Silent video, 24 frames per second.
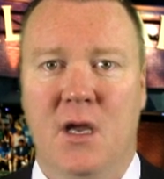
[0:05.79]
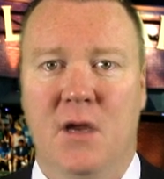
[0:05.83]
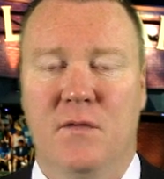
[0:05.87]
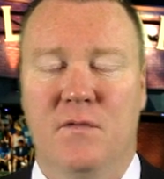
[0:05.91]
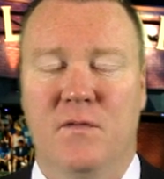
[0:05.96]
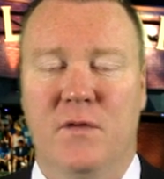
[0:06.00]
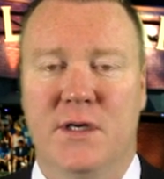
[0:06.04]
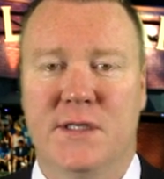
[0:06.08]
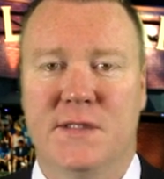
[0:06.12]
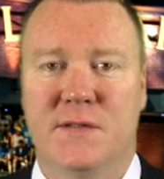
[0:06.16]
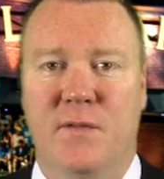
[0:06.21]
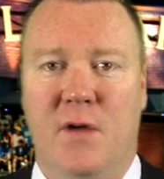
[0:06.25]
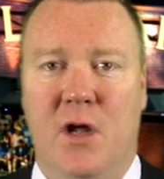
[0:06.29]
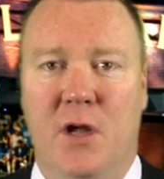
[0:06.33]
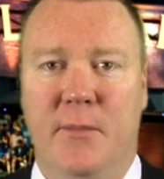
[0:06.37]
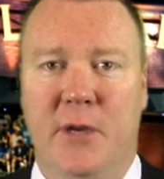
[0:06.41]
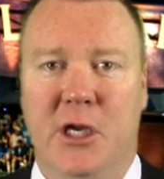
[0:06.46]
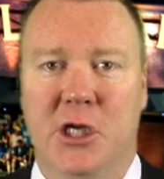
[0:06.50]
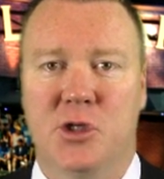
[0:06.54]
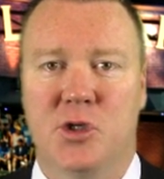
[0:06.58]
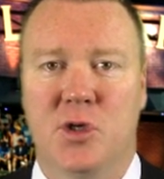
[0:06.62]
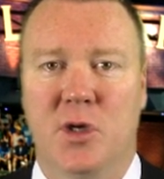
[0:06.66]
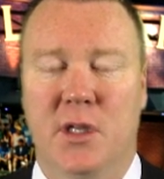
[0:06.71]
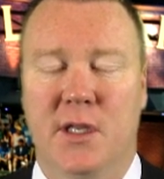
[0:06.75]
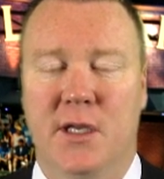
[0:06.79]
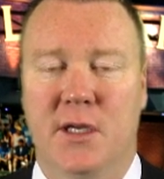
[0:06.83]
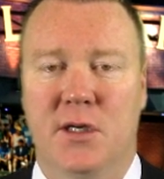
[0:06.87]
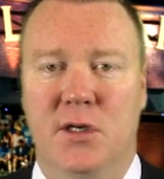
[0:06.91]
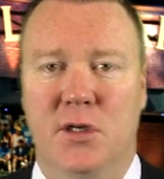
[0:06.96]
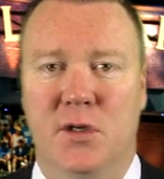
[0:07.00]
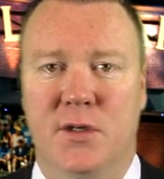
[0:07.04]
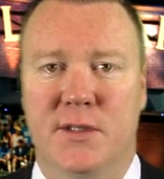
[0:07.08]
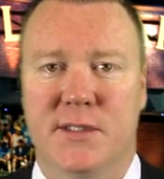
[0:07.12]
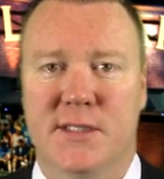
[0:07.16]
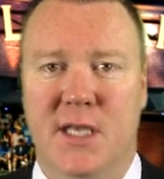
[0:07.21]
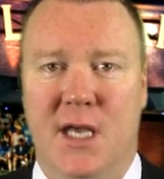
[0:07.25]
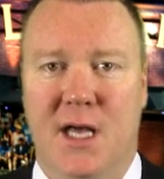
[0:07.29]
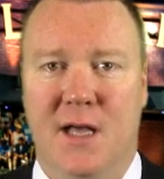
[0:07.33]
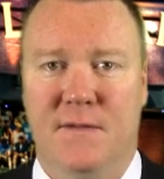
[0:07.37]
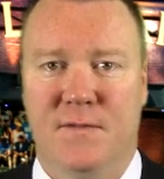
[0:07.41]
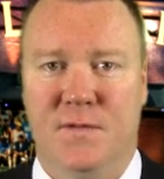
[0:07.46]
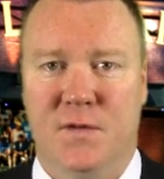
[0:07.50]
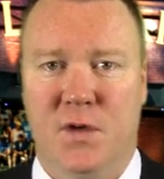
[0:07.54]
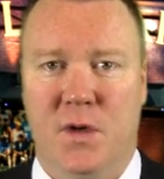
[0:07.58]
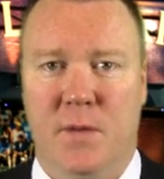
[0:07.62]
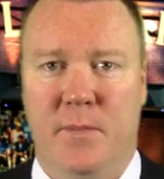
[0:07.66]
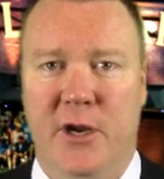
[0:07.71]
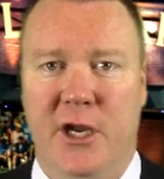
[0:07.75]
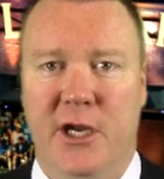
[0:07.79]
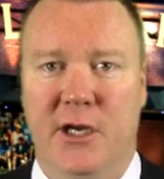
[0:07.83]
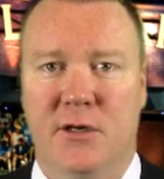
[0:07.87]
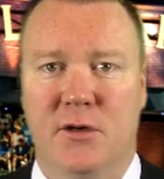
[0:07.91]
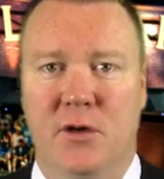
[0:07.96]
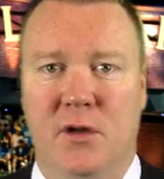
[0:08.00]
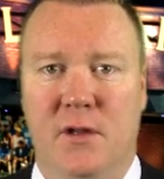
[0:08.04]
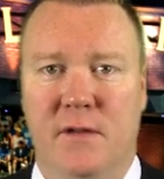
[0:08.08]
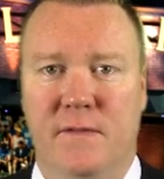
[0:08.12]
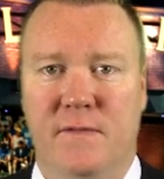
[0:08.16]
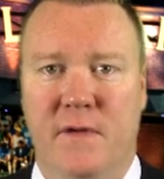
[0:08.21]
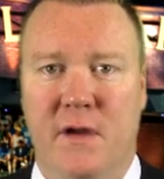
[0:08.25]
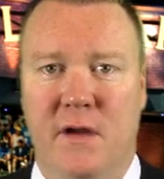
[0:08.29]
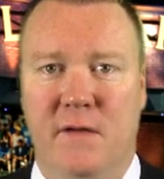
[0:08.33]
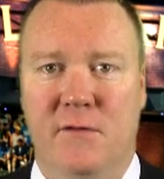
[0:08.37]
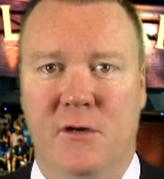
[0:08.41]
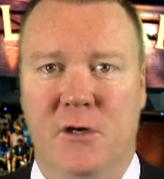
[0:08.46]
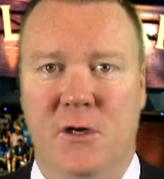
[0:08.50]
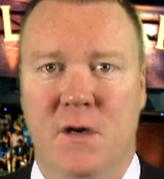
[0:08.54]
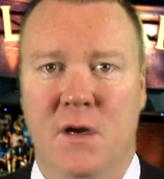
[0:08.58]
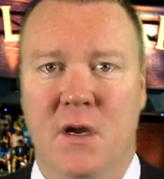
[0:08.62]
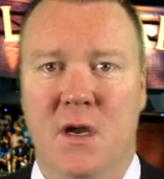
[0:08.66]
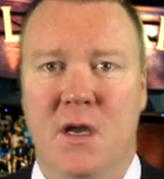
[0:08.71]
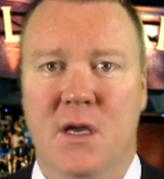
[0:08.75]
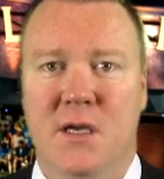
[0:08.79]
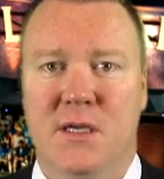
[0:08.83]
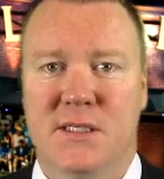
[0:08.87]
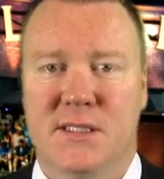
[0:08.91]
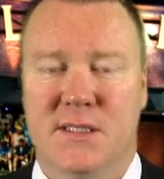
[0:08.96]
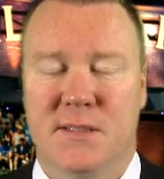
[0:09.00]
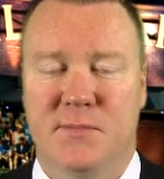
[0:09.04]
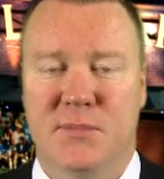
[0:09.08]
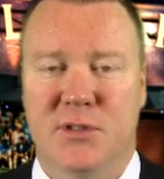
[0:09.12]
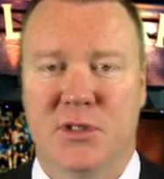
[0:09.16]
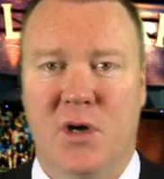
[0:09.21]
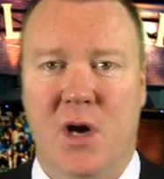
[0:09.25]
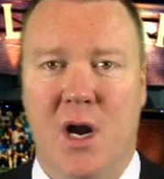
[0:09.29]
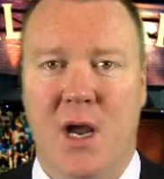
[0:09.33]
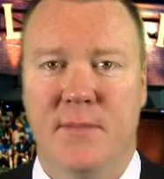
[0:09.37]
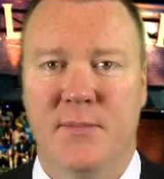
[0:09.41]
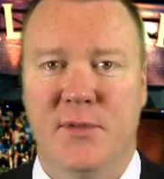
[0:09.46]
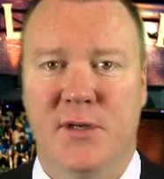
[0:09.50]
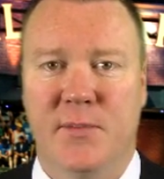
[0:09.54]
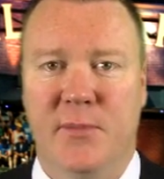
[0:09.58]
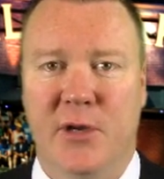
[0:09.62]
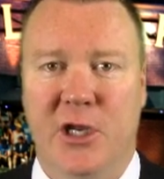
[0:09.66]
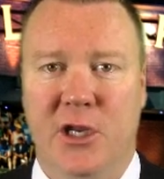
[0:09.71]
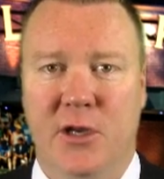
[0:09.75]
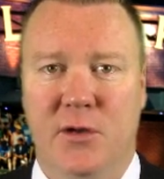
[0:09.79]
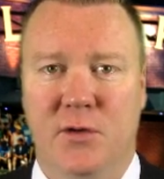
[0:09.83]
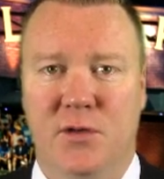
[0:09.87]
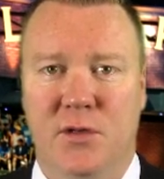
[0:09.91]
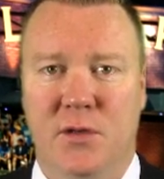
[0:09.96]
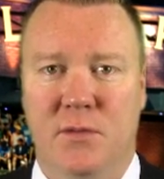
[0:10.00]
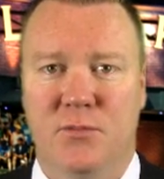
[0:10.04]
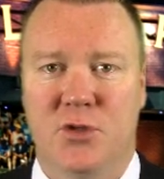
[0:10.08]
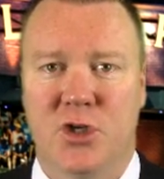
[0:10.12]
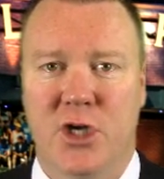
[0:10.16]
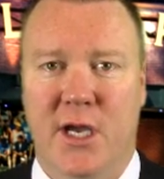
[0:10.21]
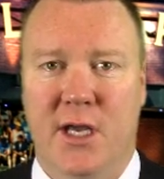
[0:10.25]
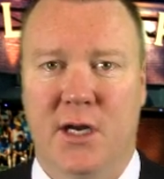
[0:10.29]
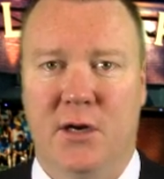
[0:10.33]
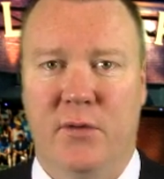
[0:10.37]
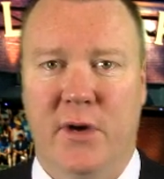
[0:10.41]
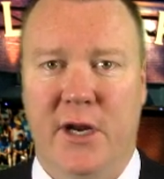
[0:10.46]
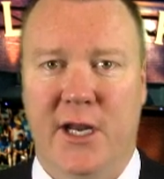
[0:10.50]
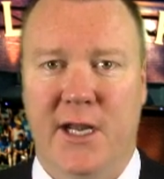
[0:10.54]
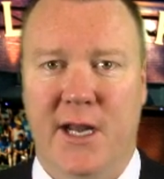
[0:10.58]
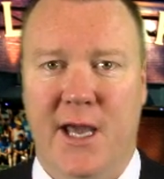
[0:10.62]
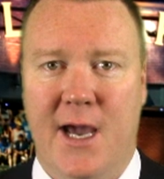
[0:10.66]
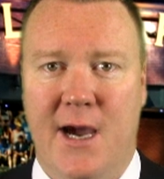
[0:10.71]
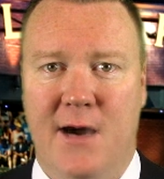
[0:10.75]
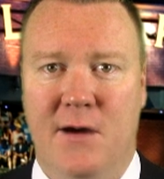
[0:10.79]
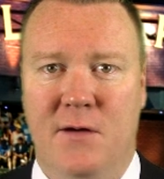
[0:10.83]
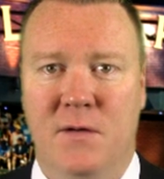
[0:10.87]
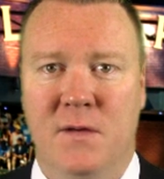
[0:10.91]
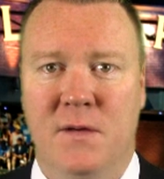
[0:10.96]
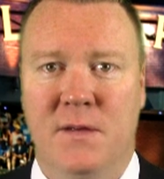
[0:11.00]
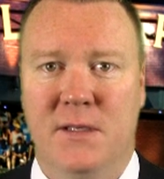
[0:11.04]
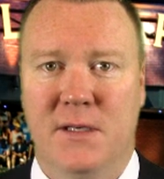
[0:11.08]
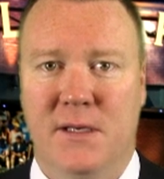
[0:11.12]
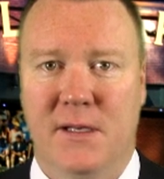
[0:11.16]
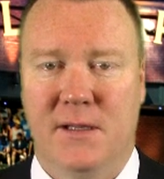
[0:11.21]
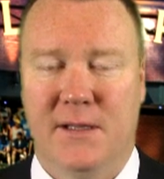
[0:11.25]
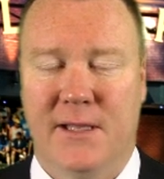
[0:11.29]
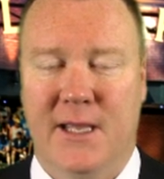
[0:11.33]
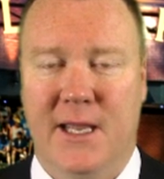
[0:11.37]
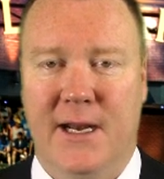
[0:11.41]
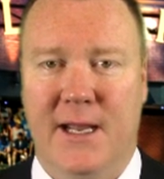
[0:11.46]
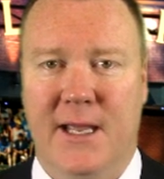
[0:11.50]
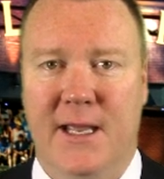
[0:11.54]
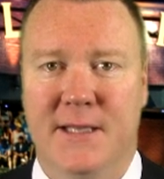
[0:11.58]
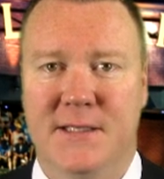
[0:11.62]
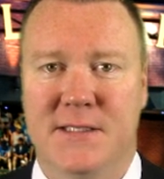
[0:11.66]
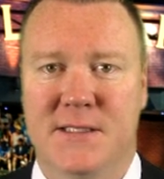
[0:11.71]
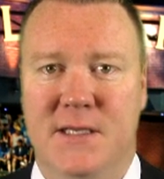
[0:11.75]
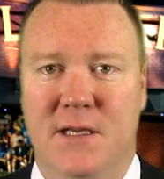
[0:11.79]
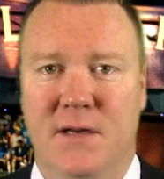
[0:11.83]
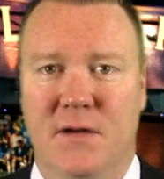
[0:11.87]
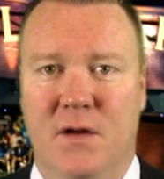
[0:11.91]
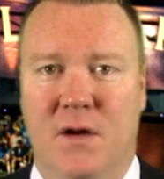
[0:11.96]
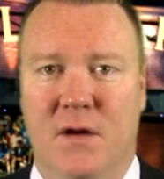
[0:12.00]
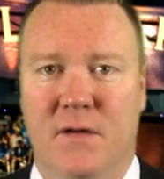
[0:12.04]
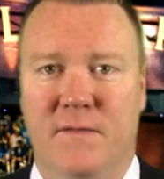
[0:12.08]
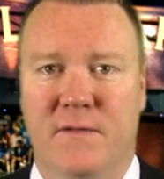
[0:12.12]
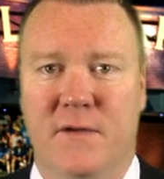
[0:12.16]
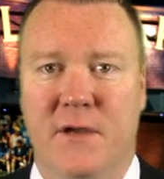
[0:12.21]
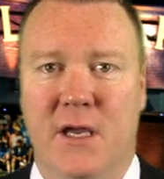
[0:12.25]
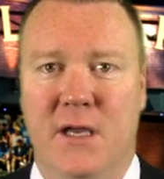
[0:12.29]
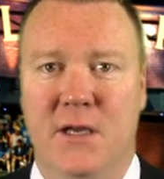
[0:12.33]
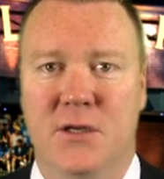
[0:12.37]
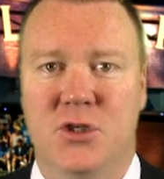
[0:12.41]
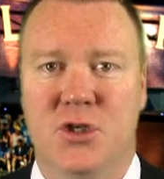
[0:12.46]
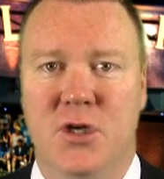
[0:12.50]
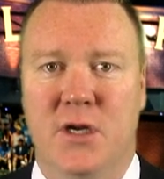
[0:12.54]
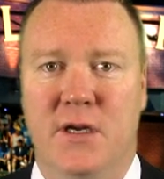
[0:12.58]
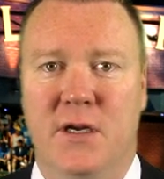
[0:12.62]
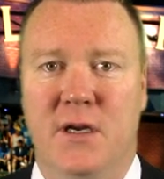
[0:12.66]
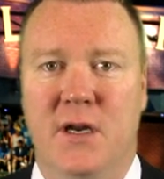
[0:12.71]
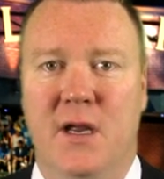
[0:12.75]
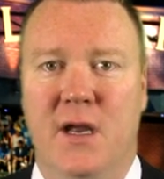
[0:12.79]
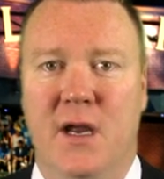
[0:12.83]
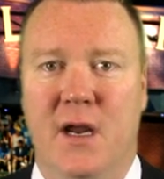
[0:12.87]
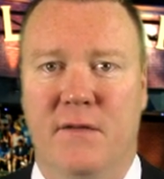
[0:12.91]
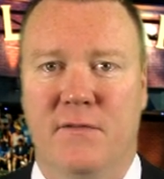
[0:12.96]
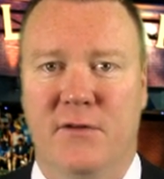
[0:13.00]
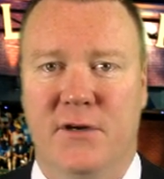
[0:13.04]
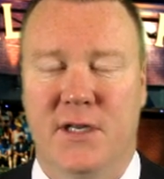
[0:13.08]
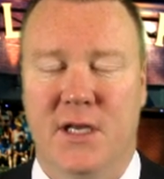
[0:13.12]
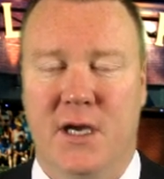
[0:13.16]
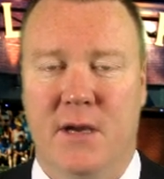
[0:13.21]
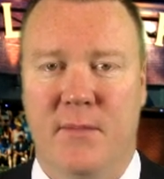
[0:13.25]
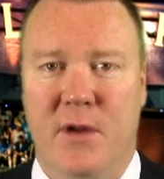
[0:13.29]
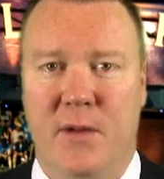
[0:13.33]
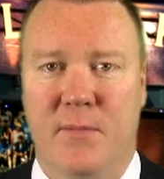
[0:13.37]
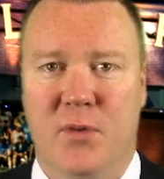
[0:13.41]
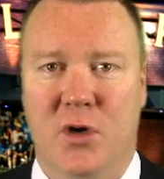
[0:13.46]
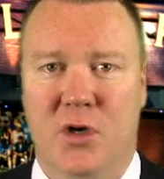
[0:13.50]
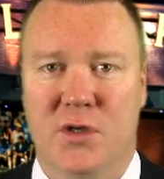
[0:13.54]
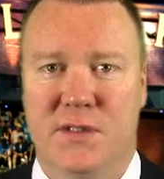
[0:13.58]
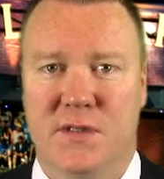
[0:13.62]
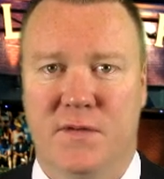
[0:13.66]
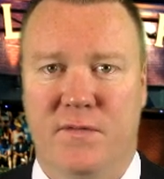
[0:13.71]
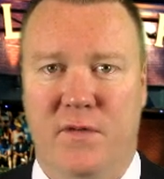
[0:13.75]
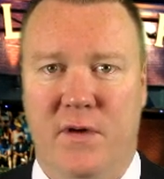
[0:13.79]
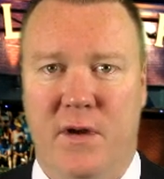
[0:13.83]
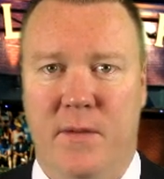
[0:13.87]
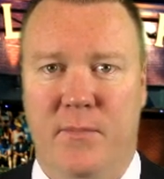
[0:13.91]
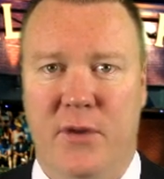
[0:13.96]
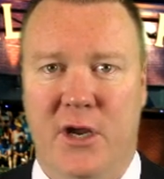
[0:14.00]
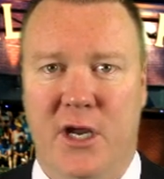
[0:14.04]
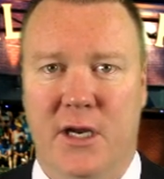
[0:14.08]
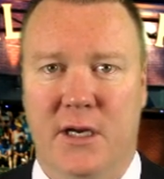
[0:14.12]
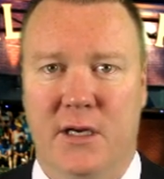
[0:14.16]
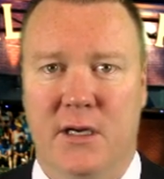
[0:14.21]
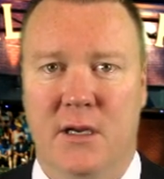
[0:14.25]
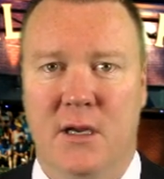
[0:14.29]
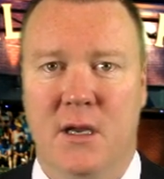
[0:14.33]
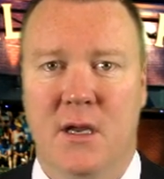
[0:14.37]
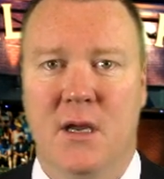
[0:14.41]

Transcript: First of all, make sure that you do yourself and your bankroll a favor. Subscribe to my YouTube channel right now. You'll get an instant notification every time I post a free pick.